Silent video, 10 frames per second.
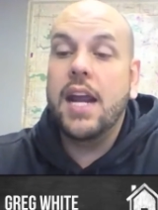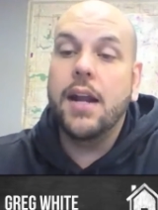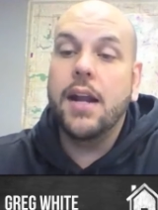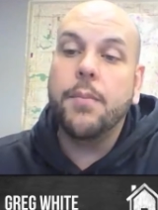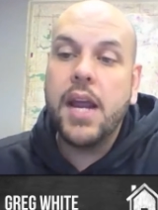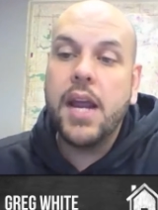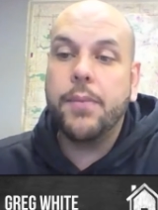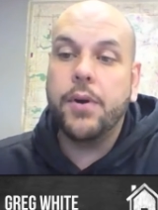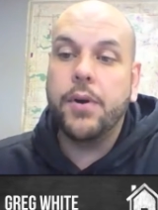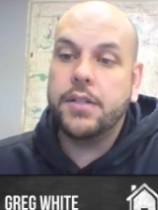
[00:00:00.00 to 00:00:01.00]
and on
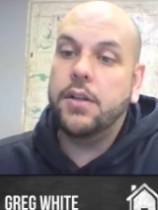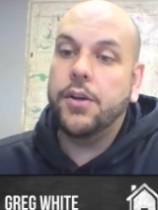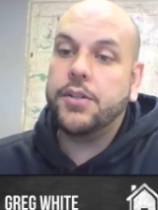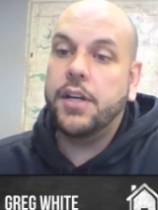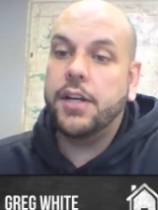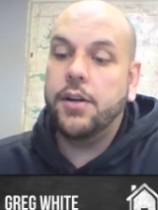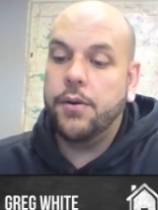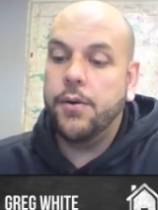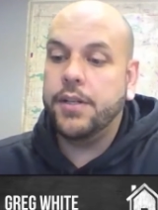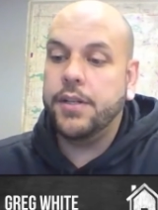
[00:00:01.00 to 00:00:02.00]
paper it looks like you're
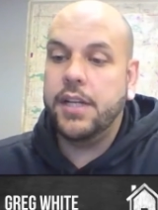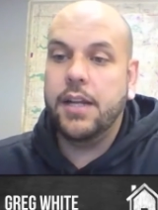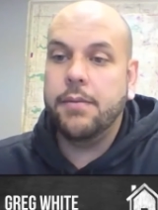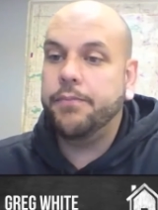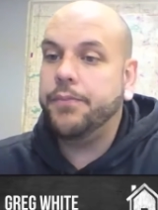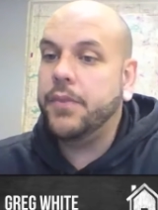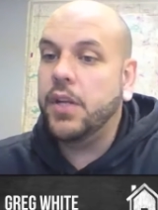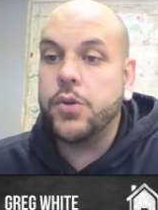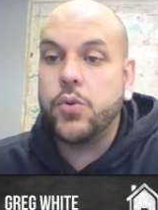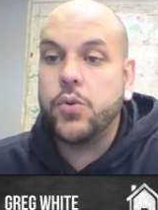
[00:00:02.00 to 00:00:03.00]
going to get you
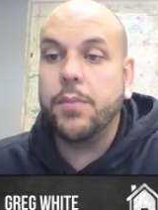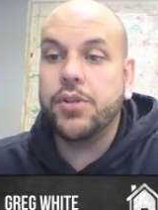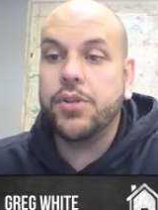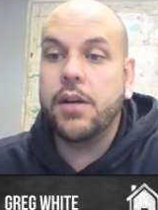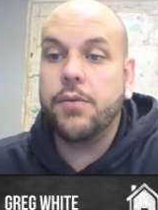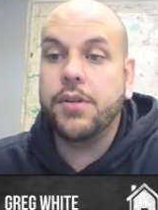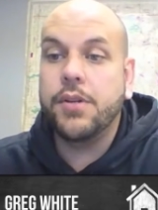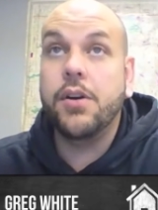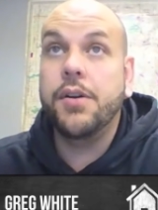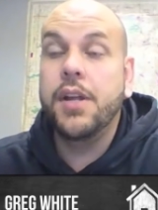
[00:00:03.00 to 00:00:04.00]
know a 20%
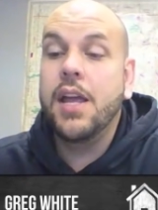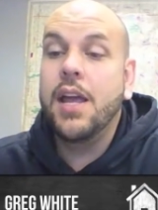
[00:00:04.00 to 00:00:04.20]
return.